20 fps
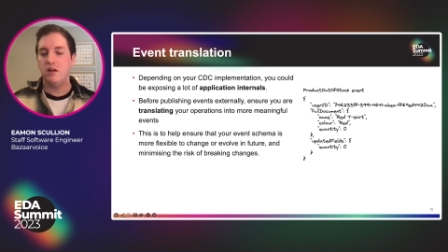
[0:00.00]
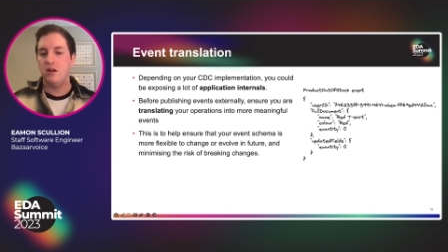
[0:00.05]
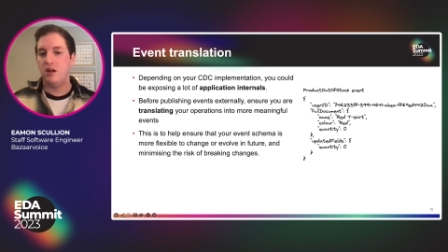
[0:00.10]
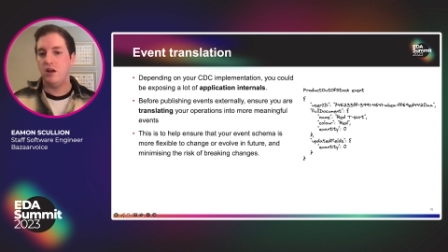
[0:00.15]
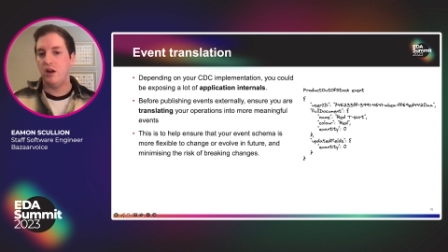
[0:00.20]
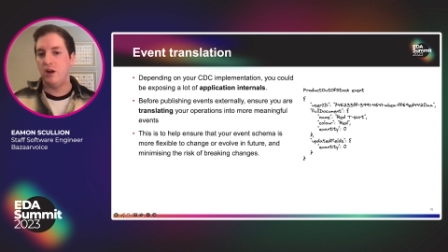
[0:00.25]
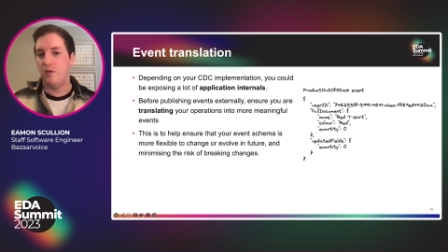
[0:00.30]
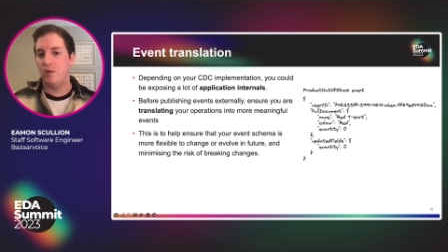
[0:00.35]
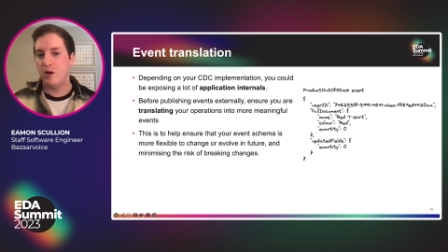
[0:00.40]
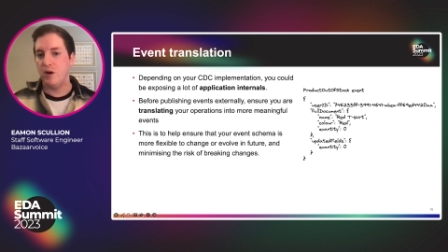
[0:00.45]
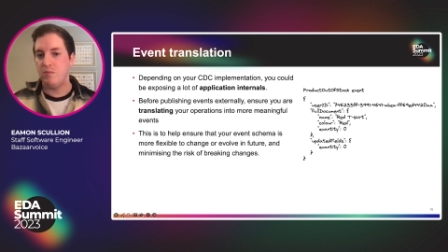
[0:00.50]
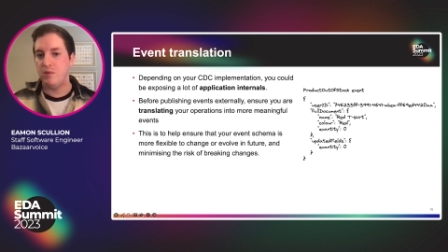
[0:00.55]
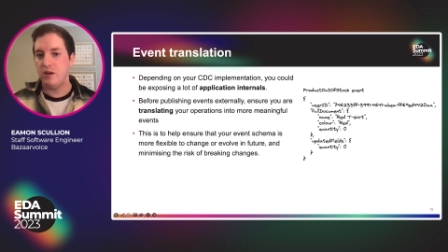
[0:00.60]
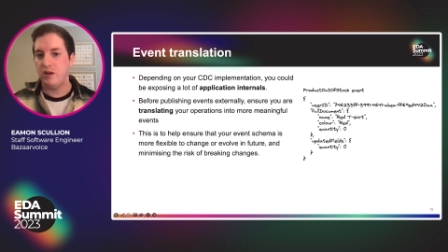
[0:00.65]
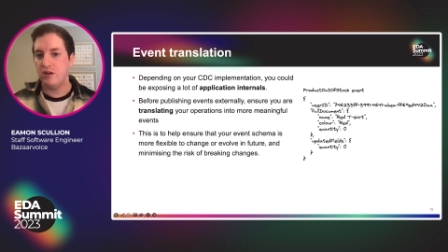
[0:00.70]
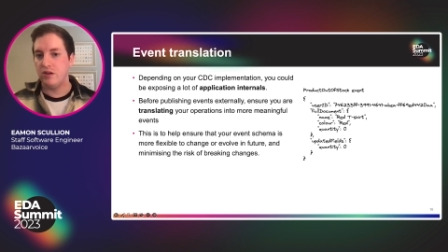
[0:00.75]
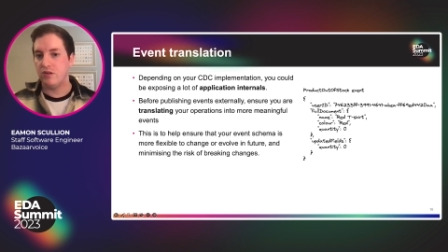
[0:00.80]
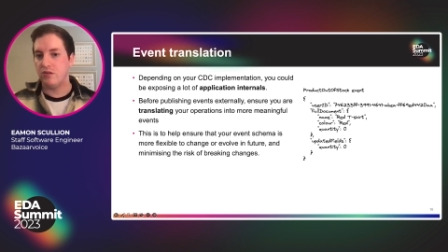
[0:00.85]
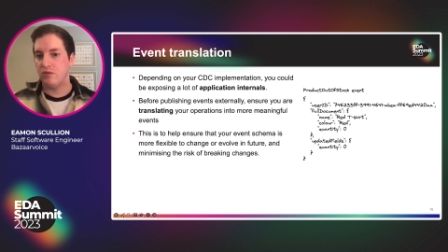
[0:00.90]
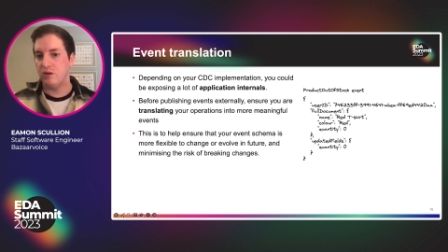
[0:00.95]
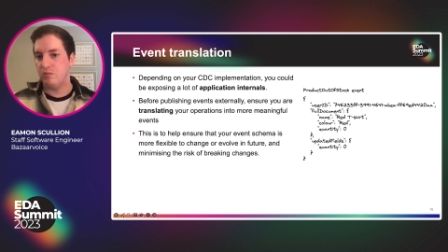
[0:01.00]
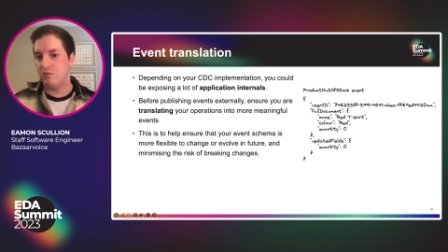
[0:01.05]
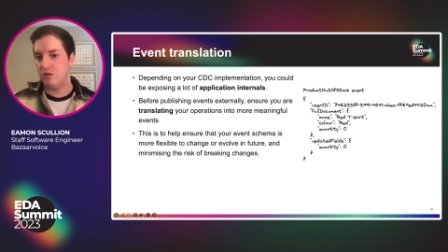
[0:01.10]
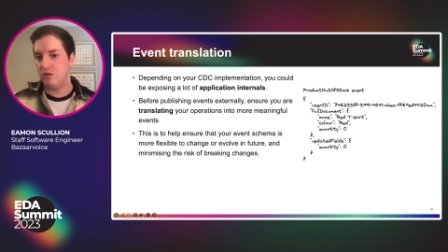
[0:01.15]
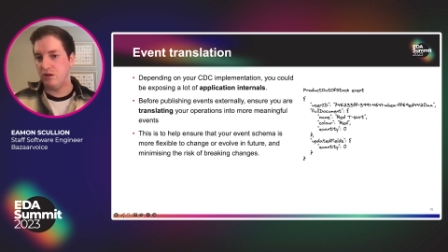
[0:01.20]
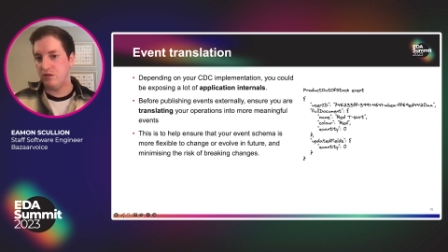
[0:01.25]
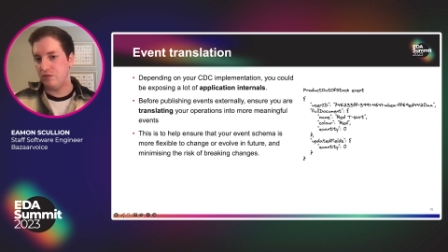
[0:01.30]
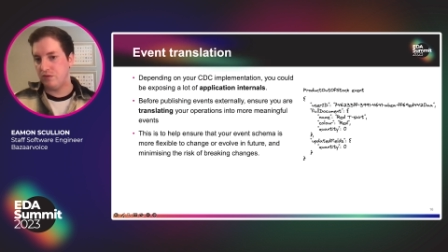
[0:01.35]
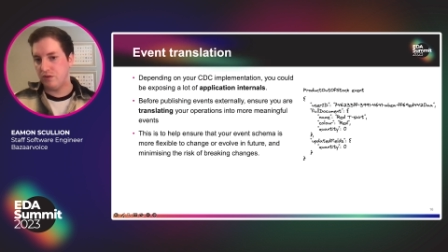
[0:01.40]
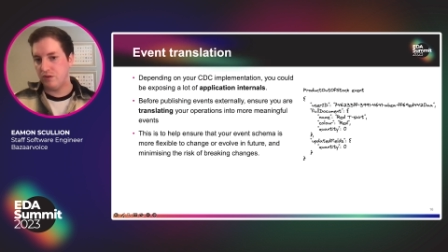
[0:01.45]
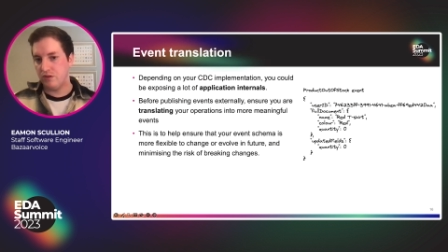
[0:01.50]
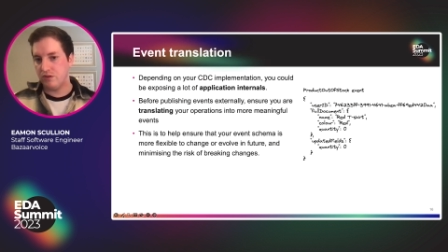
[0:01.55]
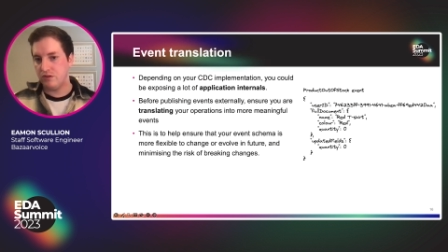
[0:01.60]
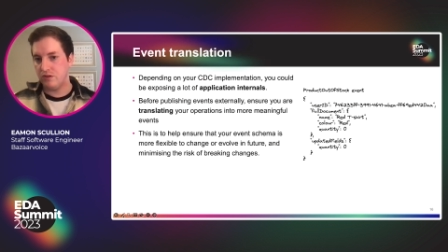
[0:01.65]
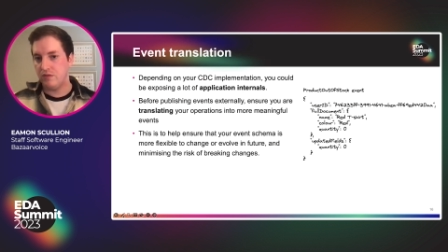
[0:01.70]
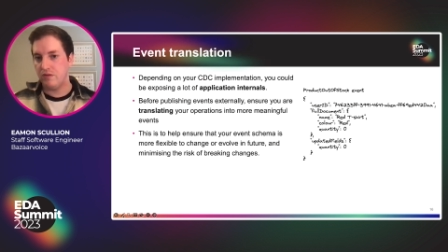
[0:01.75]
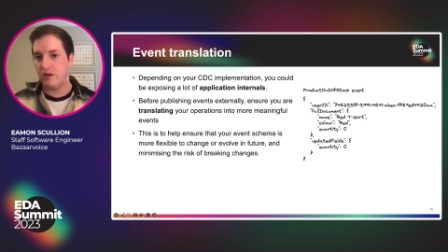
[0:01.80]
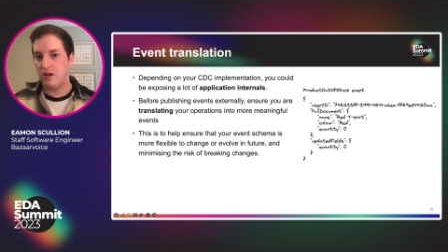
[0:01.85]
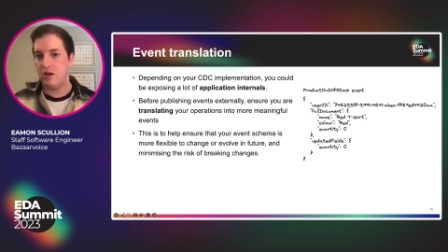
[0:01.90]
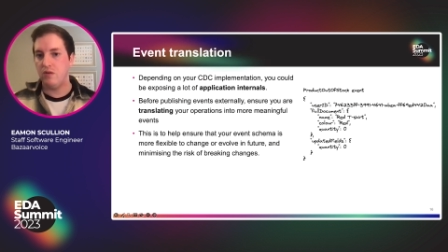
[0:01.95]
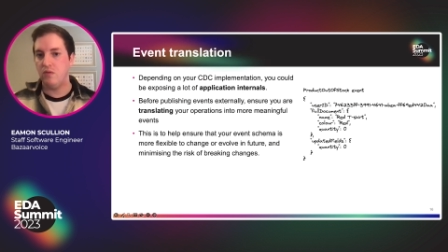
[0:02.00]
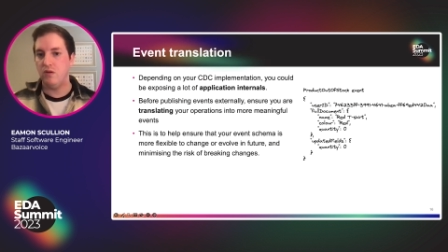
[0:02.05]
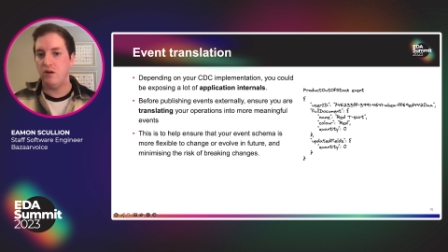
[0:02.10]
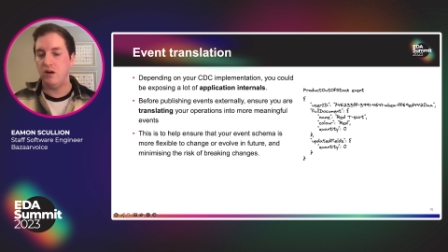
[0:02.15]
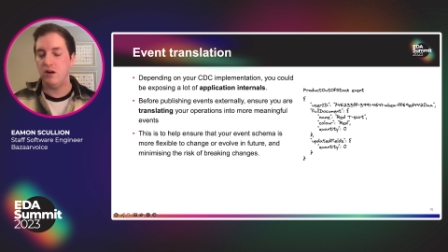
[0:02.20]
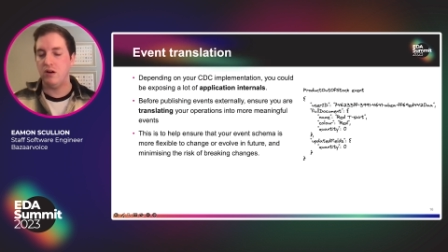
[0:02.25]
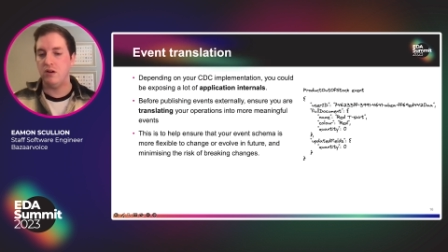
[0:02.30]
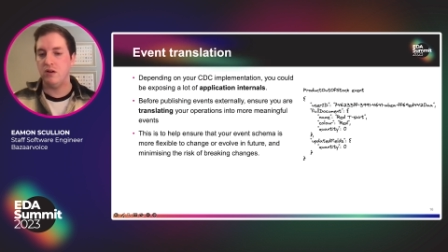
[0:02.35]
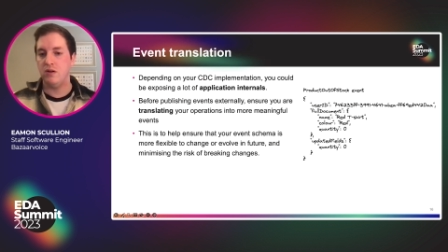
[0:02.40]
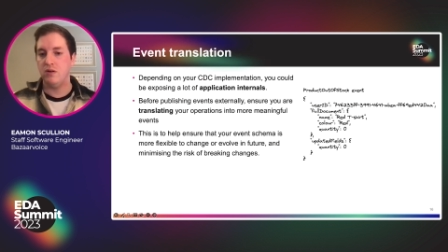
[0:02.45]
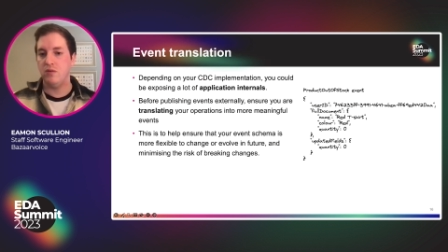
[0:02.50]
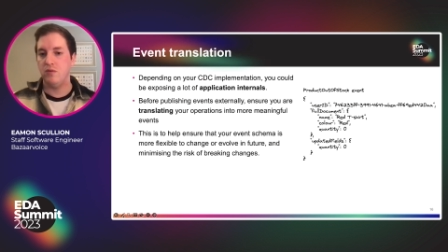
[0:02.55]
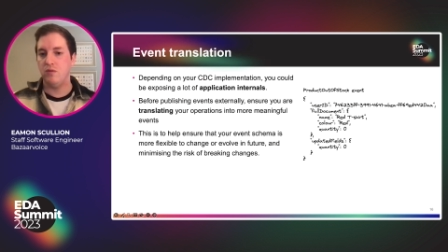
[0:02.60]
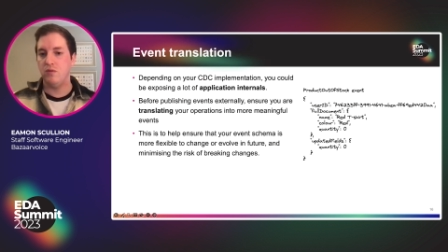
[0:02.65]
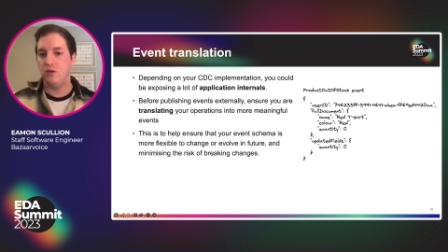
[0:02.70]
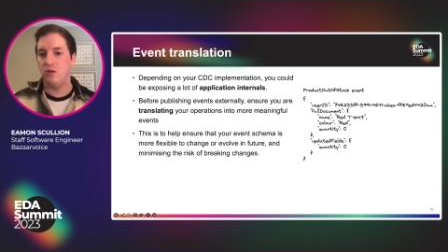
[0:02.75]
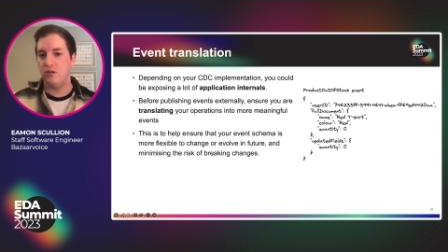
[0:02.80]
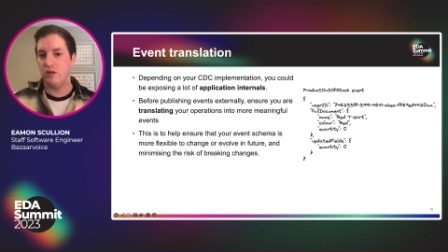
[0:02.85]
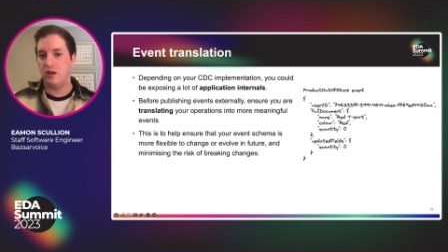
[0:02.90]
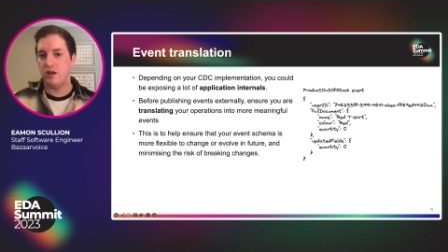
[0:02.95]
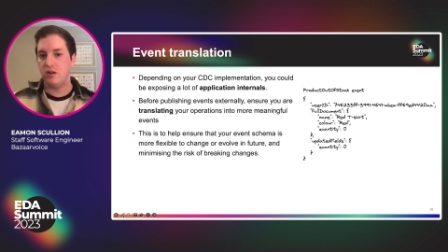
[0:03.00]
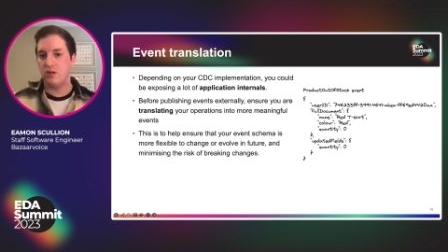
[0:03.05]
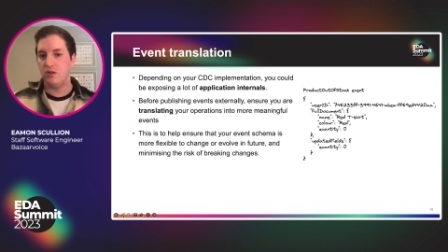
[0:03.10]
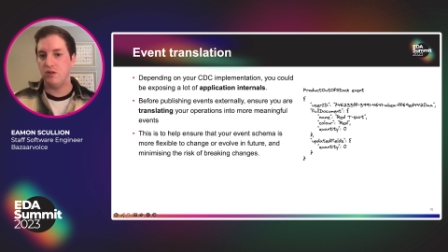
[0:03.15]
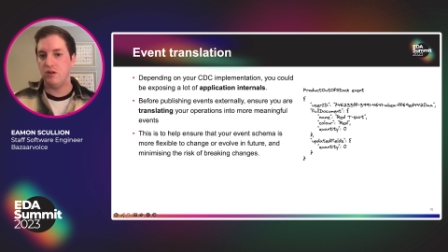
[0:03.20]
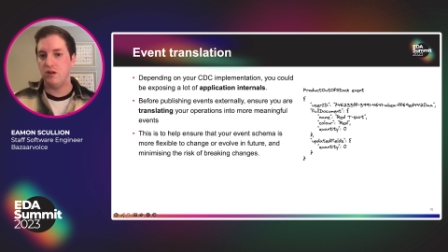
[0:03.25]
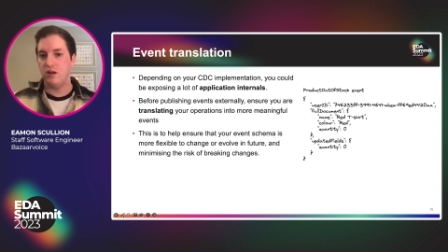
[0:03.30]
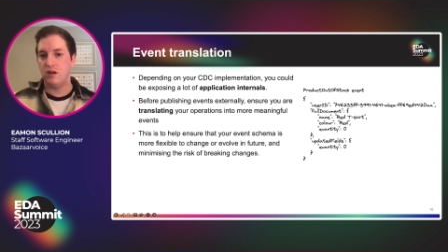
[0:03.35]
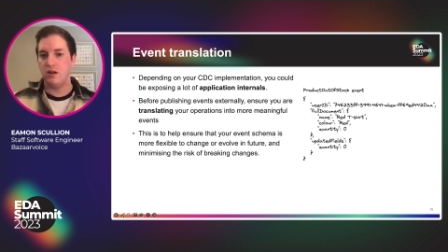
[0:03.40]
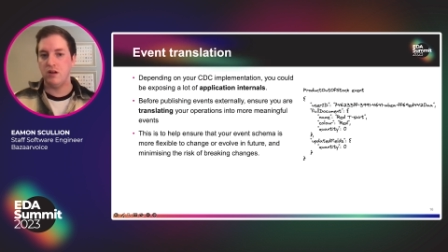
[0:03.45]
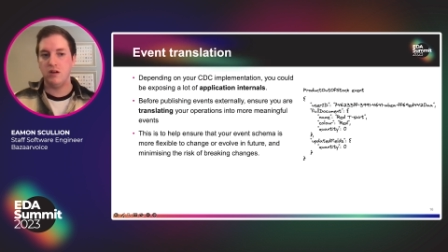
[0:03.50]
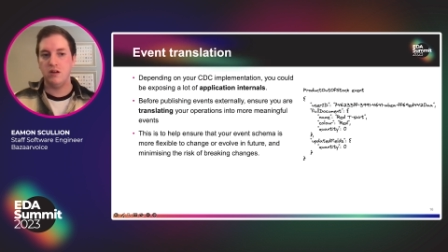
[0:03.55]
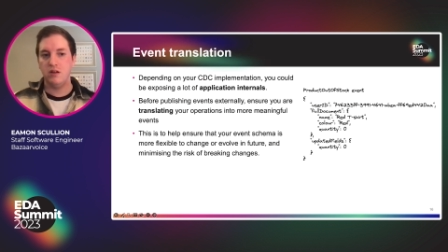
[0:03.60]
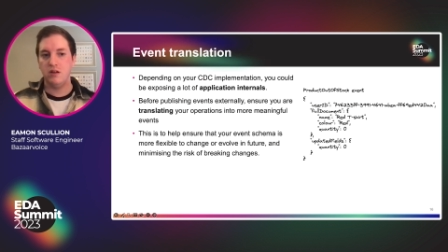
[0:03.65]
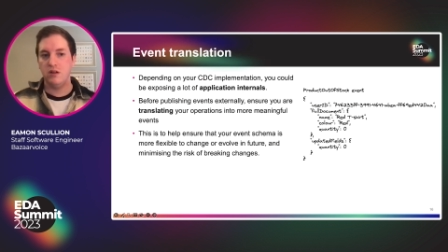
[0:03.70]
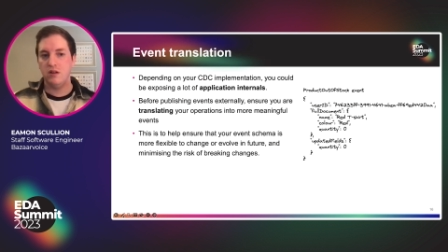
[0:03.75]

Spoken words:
Here might be a stripped down version of that, where we're only including